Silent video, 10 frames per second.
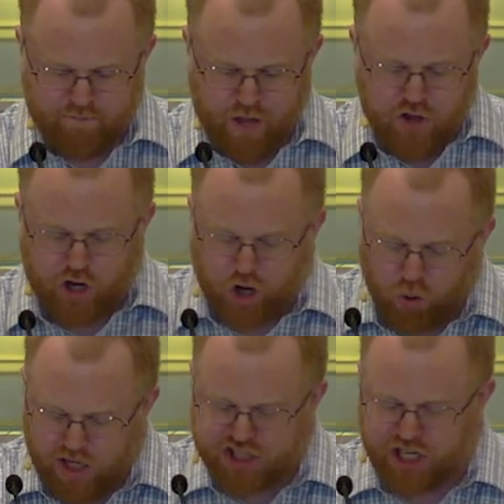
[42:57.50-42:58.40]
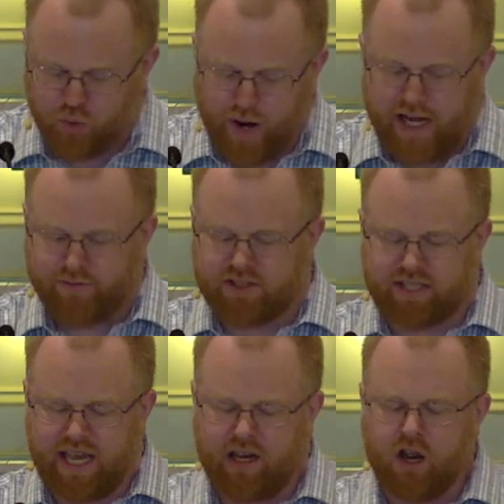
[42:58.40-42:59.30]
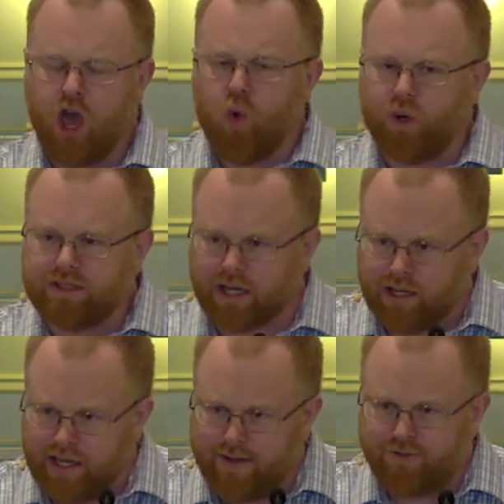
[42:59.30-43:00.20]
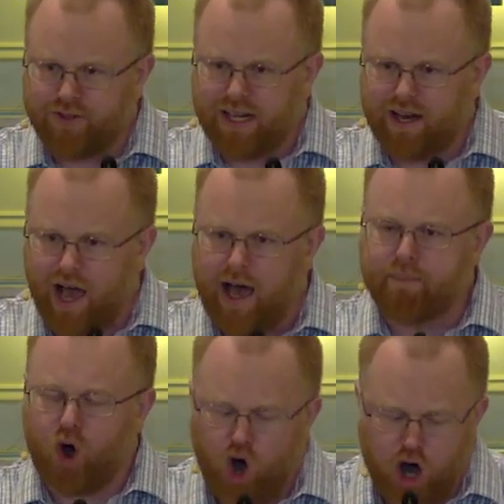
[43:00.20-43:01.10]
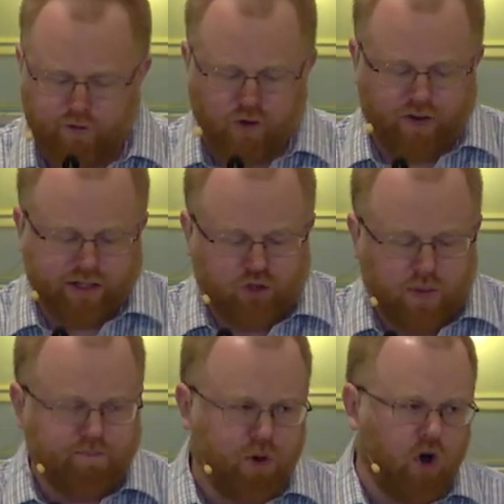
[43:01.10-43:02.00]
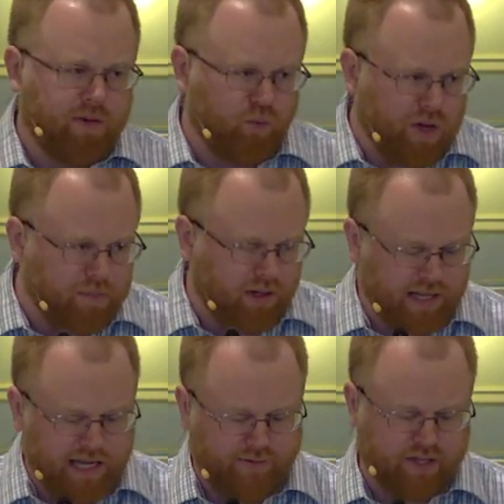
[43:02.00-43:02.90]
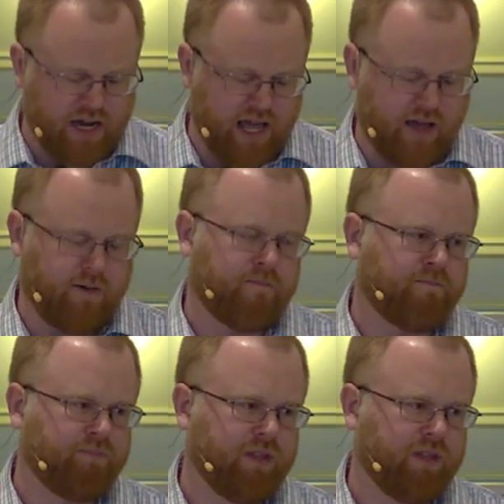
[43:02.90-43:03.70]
The crushing weight of sin was lifted up off of us the moment we believed in Him.